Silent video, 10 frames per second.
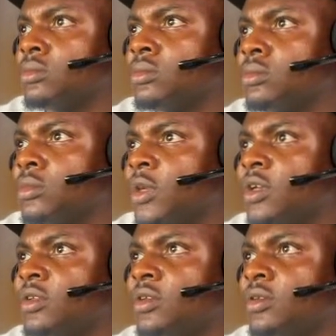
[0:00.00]

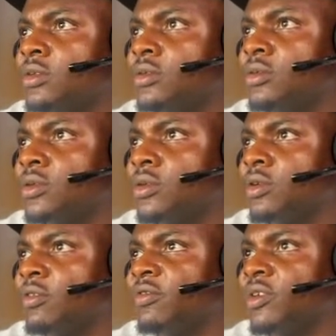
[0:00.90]
LA, okay,
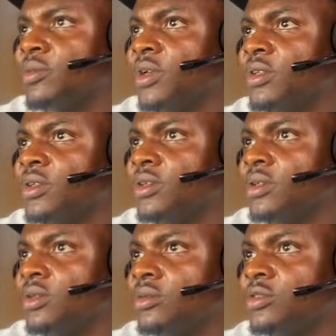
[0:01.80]
confirm LA,
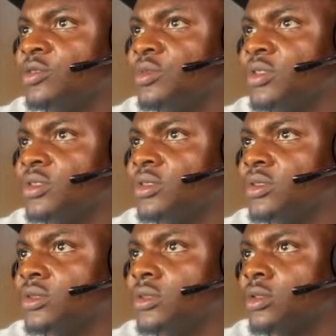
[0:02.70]
which means
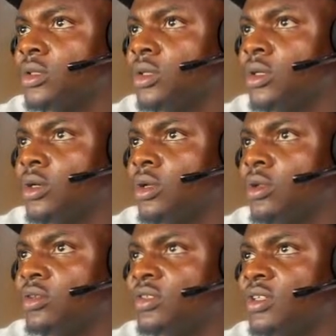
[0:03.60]
Los
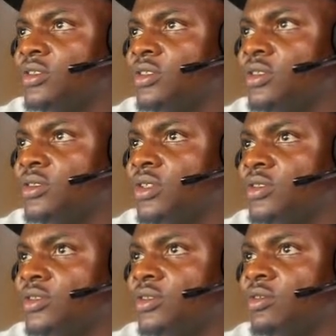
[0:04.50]
Angeles. I just
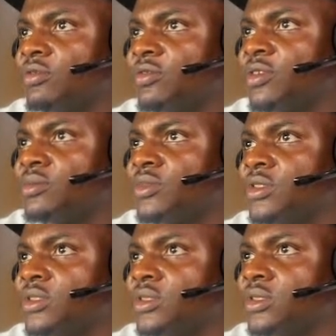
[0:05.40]
confirmed
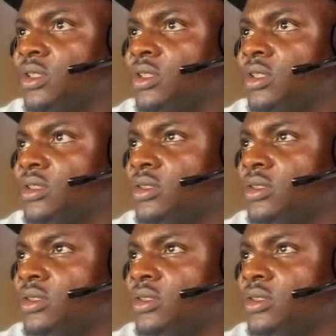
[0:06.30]
this. I think it's